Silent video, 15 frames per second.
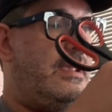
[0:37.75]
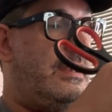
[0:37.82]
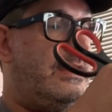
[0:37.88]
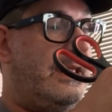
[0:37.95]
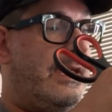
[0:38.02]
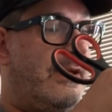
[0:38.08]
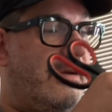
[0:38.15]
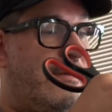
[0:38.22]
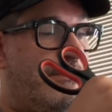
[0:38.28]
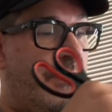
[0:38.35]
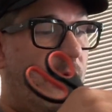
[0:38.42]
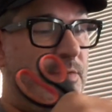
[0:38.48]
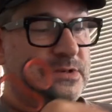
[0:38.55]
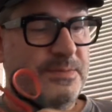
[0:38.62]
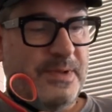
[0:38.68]
Now, I'm
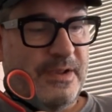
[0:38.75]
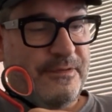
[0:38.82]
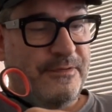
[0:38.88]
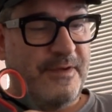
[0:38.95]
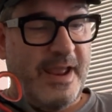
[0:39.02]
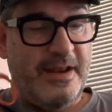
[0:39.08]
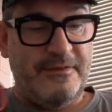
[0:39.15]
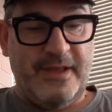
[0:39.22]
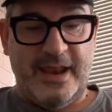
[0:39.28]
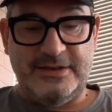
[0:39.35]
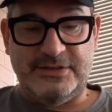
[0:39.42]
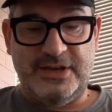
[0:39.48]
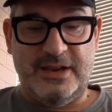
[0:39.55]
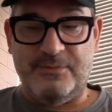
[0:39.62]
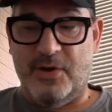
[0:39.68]
always a big fan of
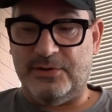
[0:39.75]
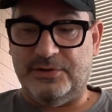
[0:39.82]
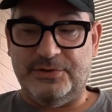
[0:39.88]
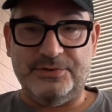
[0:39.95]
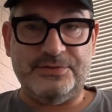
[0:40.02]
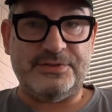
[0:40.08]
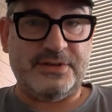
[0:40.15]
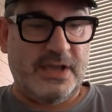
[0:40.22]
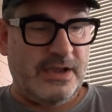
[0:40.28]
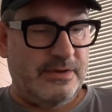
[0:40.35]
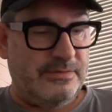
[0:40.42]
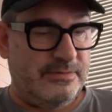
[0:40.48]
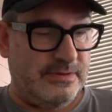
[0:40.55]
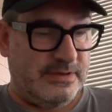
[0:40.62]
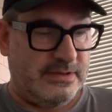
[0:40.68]
NG models,
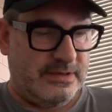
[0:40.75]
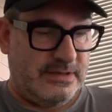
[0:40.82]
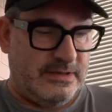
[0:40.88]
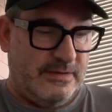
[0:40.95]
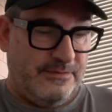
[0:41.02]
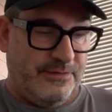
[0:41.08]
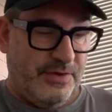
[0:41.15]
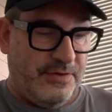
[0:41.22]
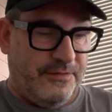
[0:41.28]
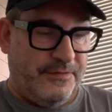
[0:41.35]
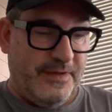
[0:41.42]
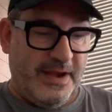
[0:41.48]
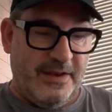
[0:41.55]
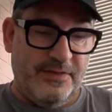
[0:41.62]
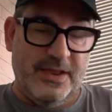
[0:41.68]
so I've got a
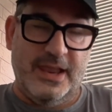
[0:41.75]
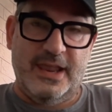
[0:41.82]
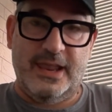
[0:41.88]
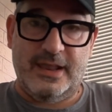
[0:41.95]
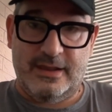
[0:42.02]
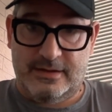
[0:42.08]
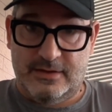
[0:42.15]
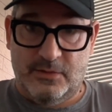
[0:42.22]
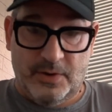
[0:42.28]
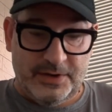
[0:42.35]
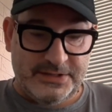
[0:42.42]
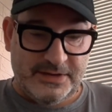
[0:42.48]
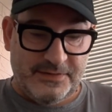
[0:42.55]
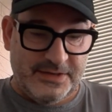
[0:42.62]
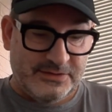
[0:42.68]
feeling the
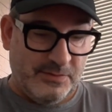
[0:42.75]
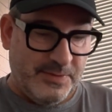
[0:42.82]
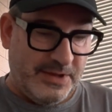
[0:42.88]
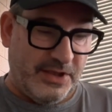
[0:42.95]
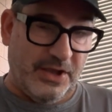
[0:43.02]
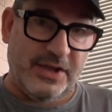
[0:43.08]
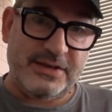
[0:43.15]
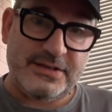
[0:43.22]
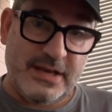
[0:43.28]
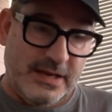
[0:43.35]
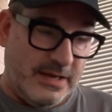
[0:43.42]
quality of this will be good.